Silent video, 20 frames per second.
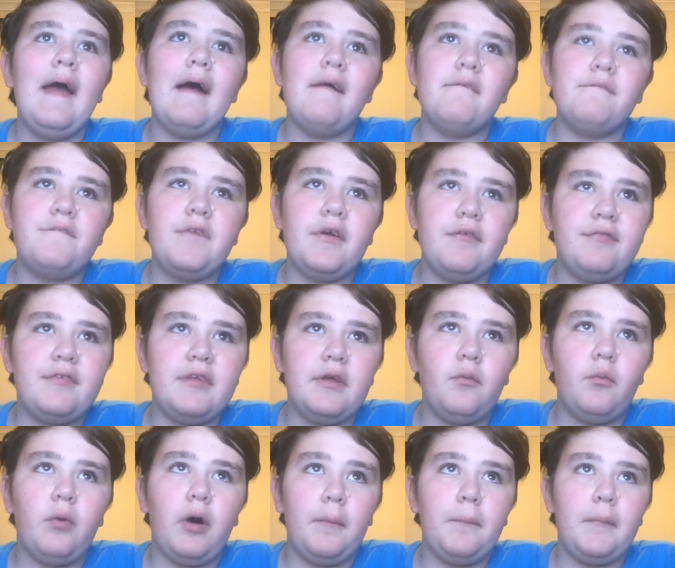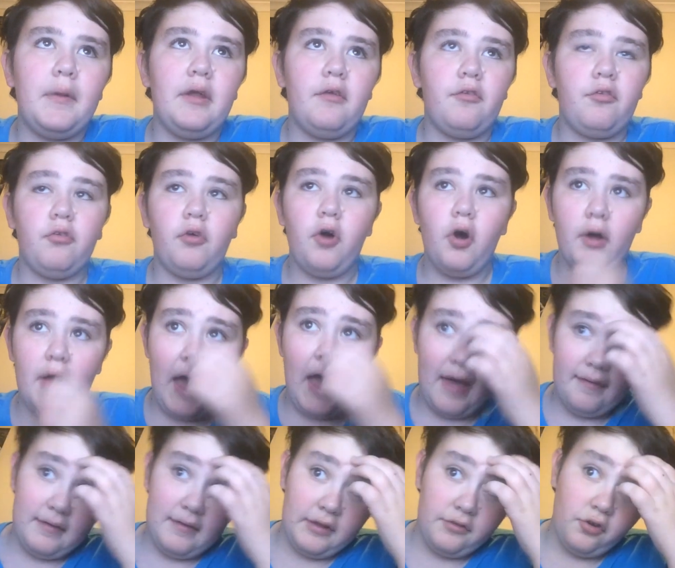and 51 minutes long
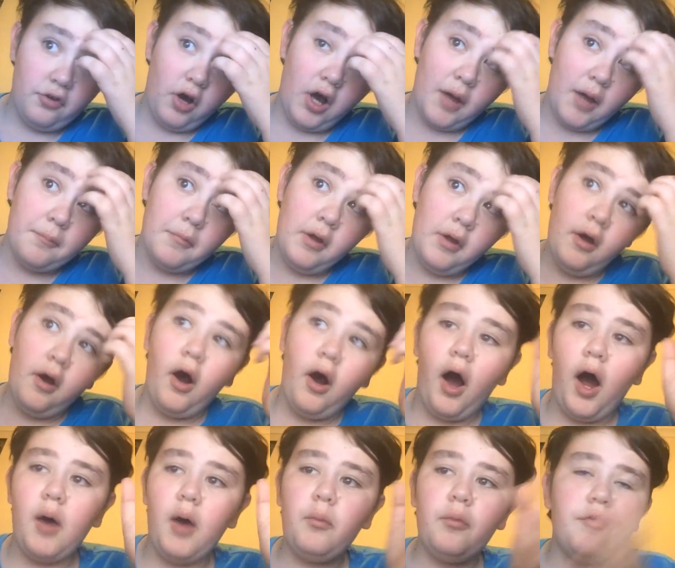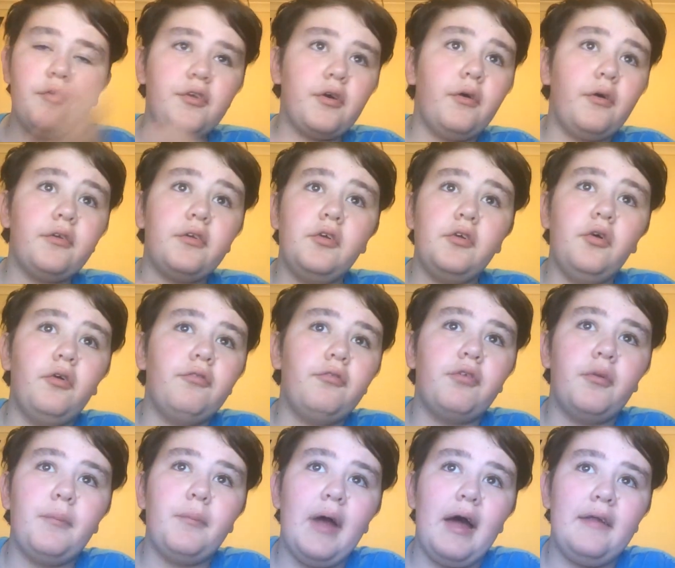at the time. I was going to do it
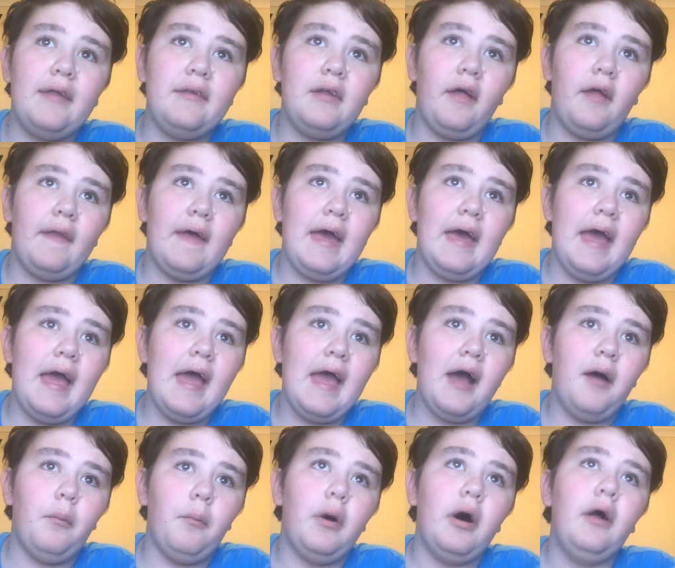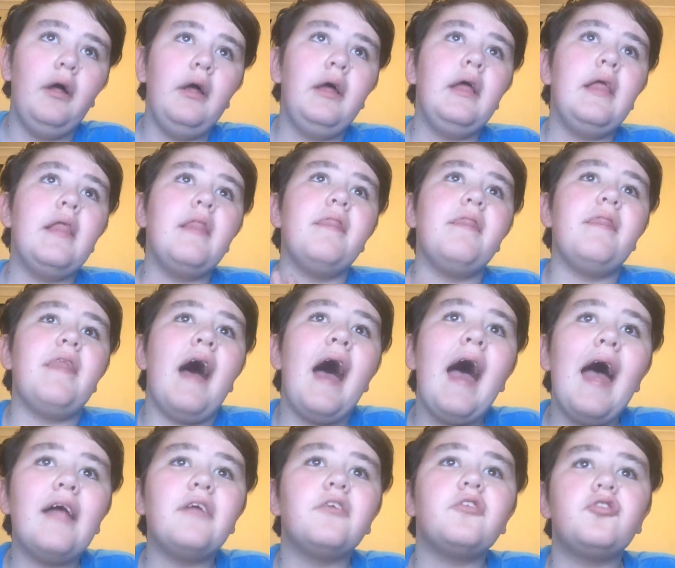for about another hour
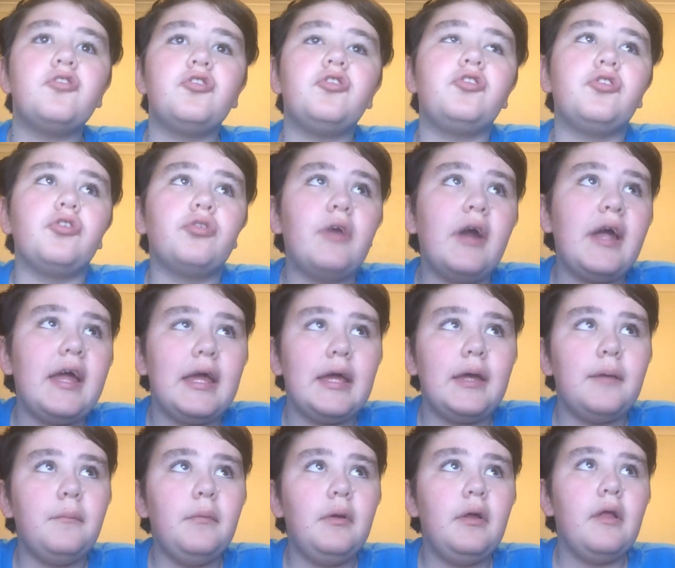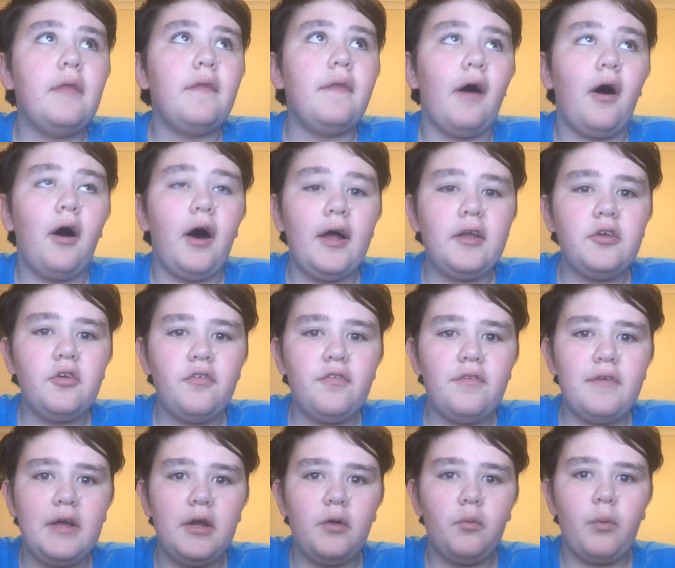that stream that I
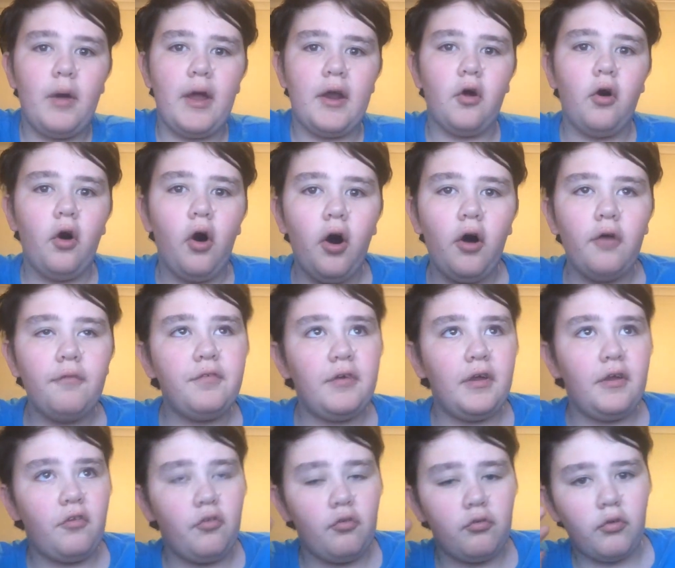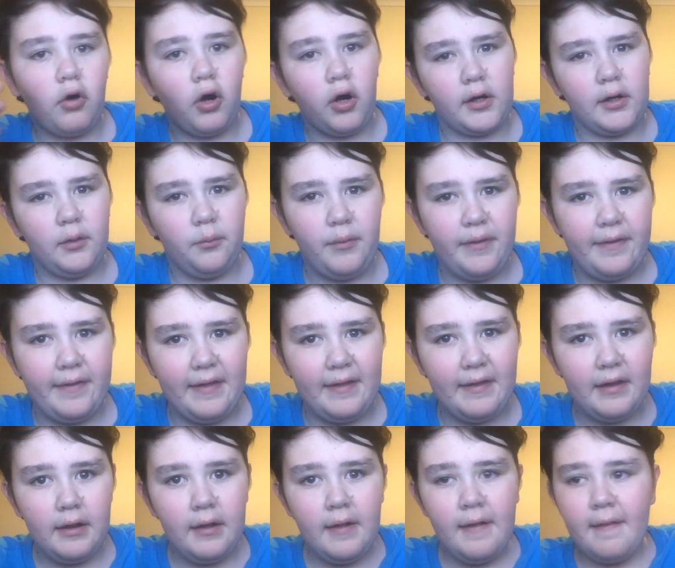just did went off its rocker.
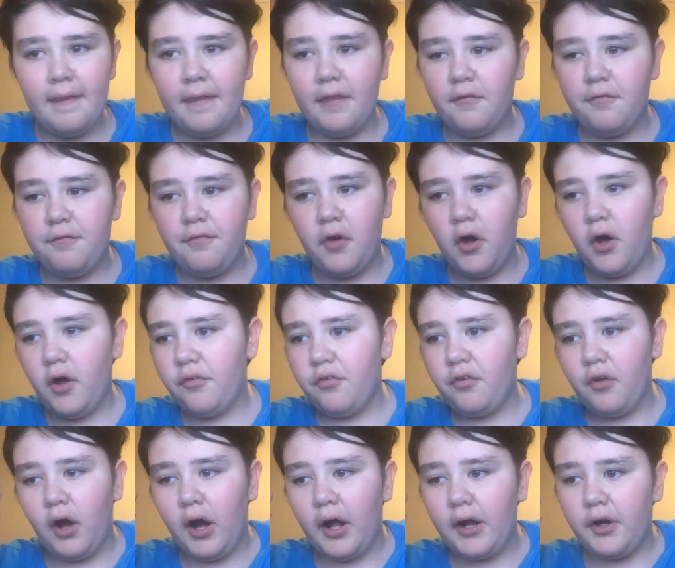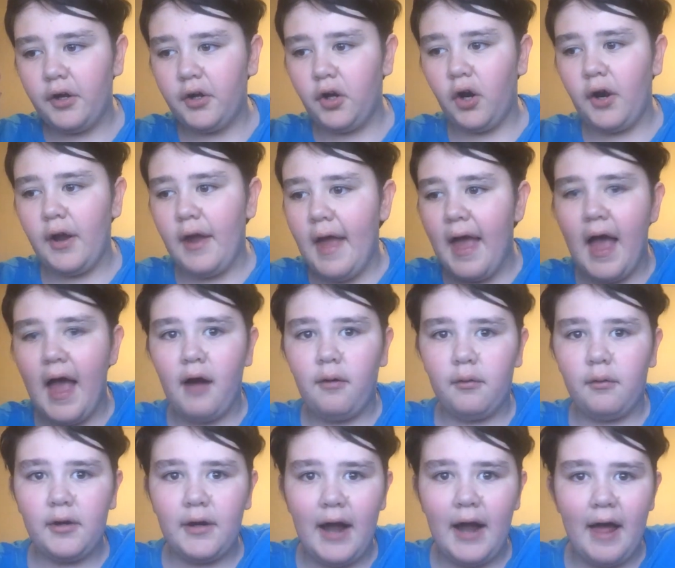Within the first, I don't know,
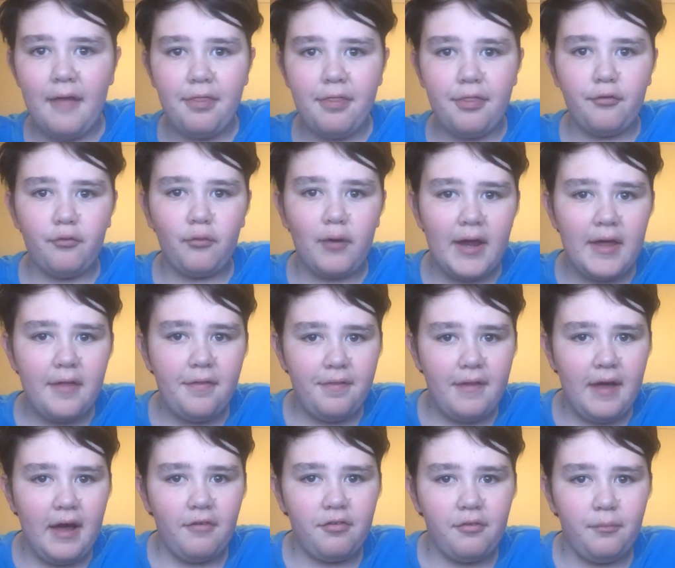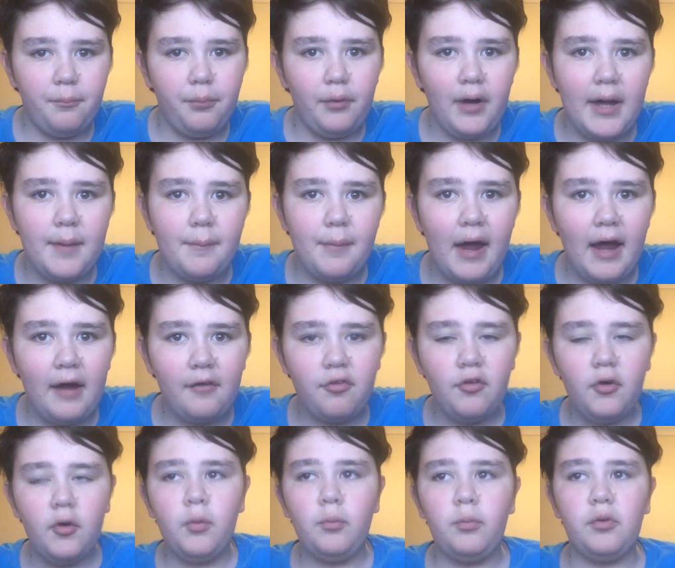hour, it had 3,000
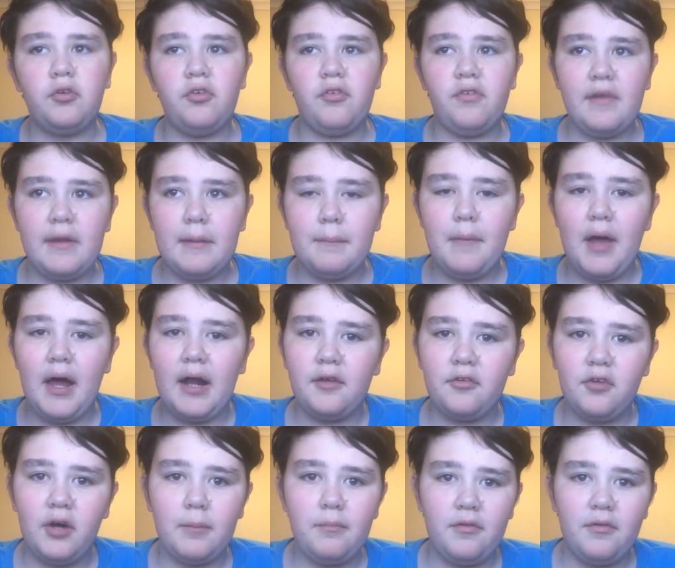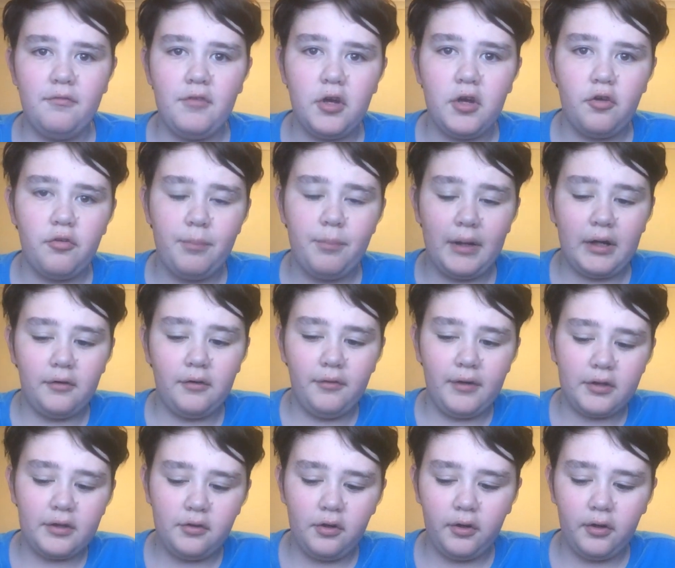playbacks, which is the amount of times the video's been
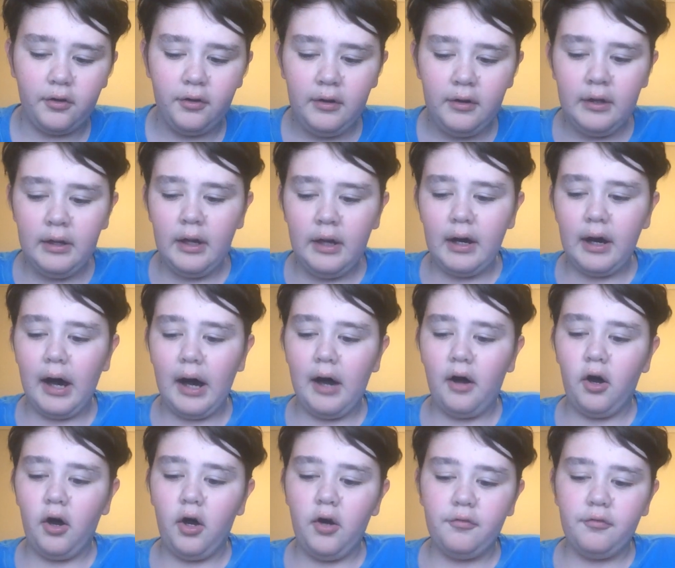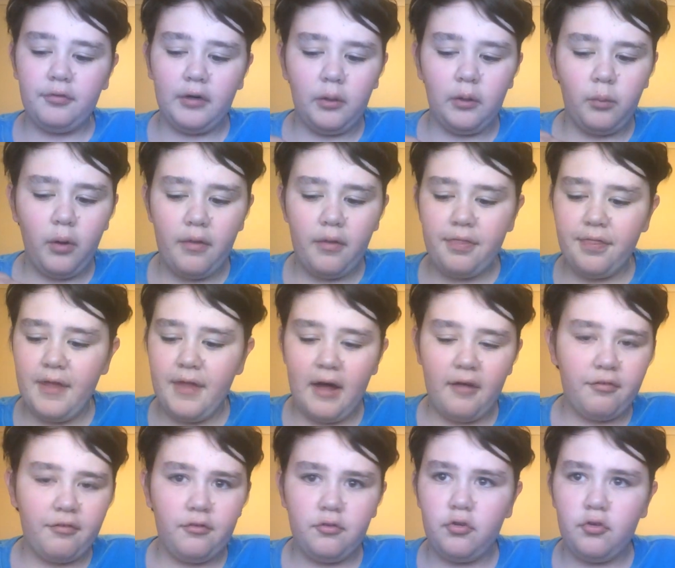clicked on, uh, over
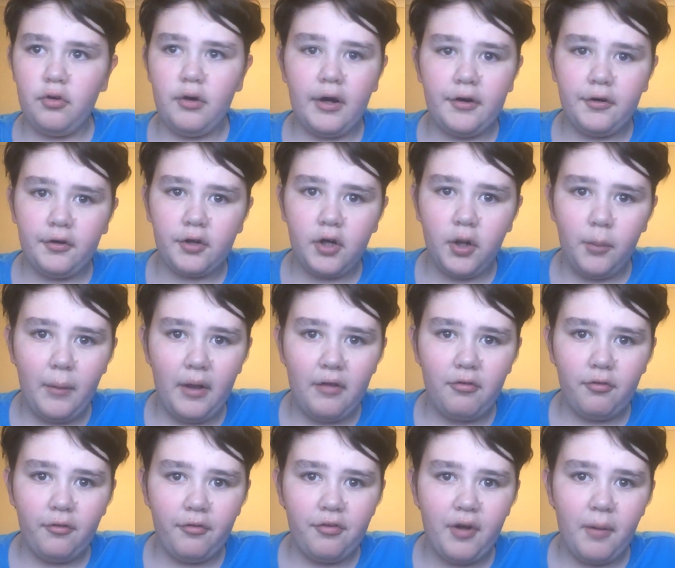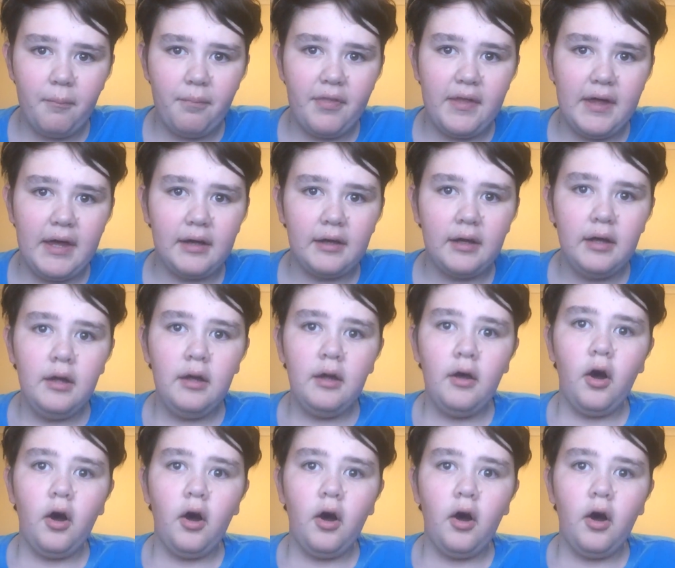1,200 comments or something,